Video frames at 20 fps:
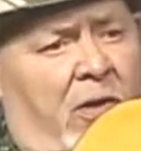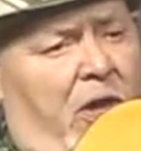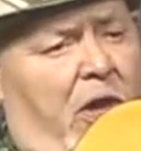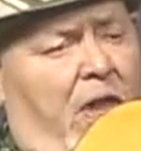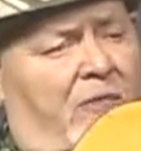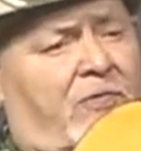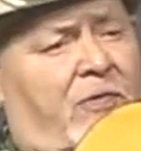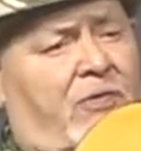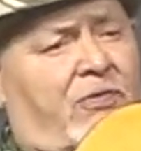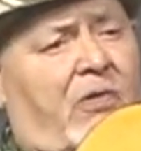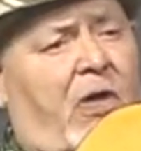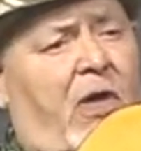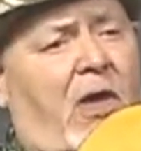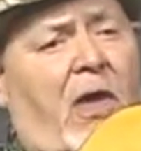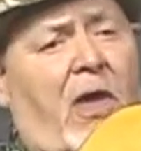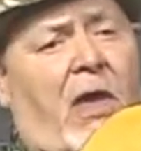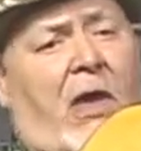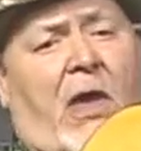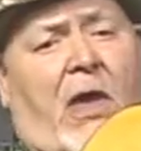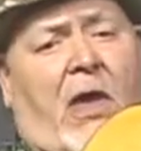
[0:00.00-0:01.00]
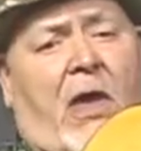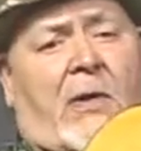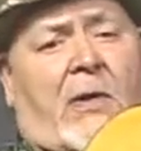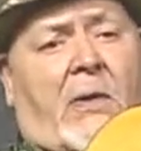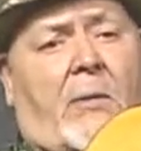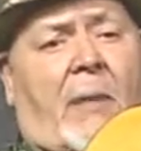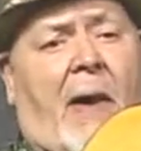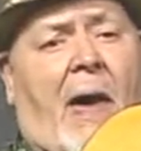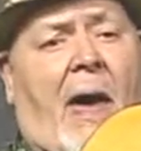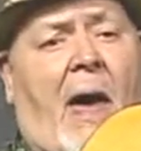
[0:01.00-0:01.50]
If you think
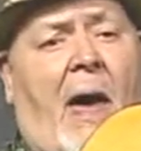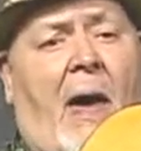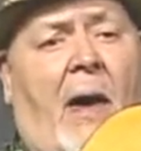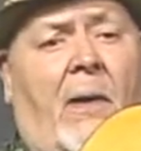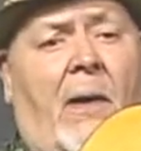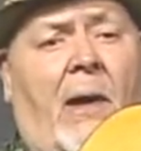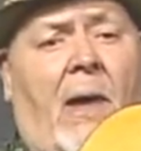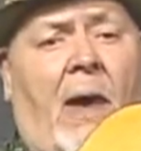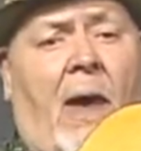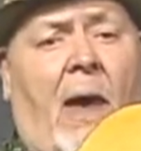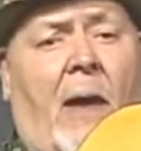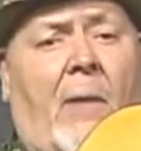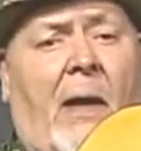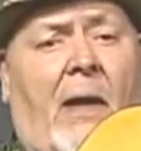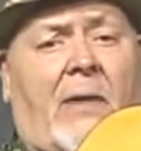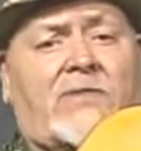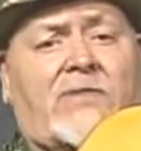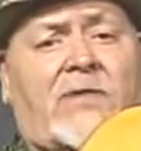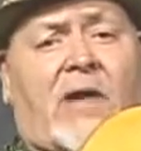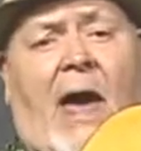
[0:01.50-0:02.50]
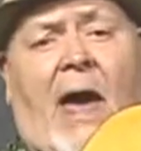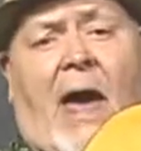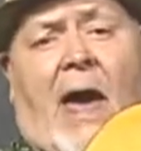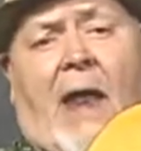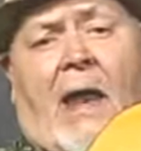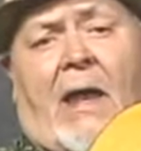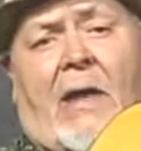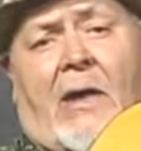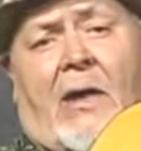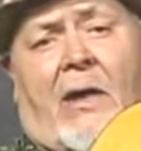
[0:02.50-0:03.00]
about how much
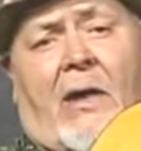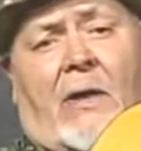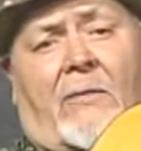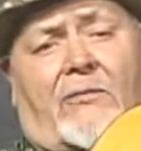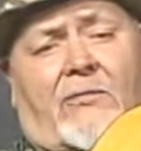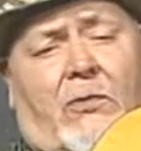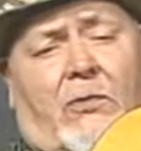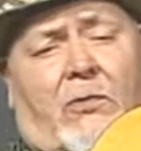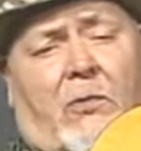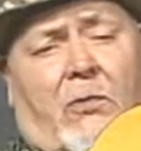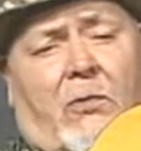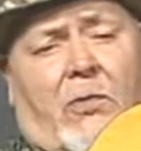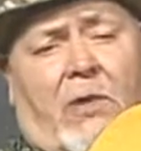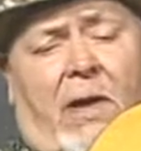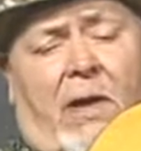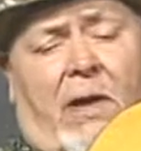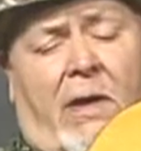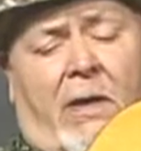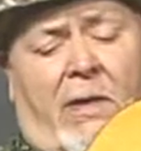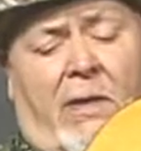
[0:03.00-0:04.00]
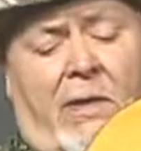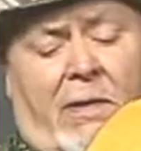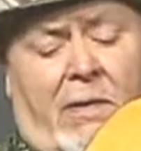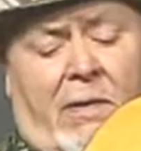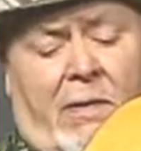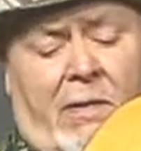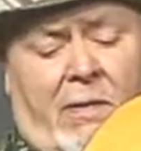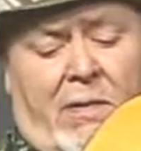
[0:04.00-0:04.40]
I love you,